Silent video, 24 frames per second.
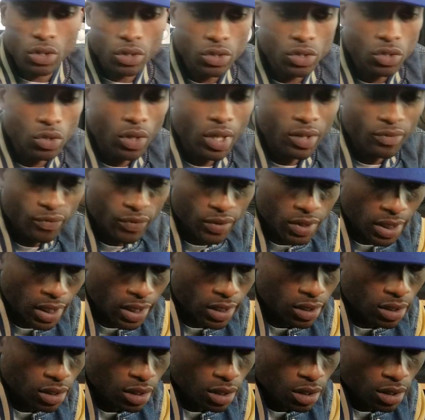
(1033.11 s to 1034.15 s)
So I feel
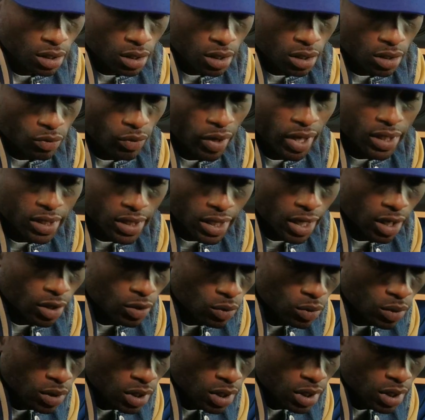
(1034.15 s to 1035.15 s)
like right now,